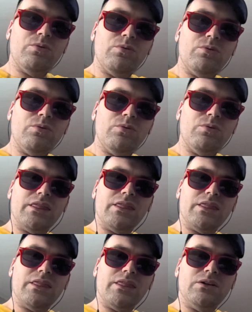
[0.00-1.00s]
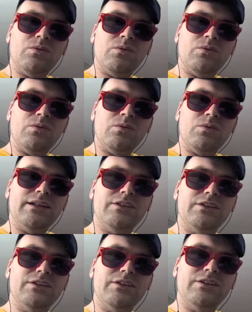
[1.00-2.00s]
all and I thought, you know what, I need to
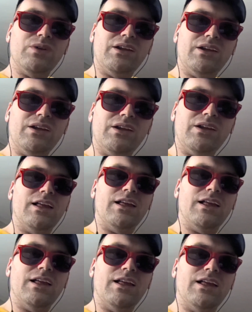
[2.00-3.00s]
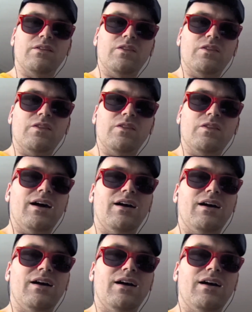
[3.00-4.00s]
reinvent that. I
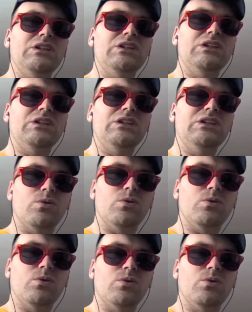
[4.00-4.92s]
really enjoy it. I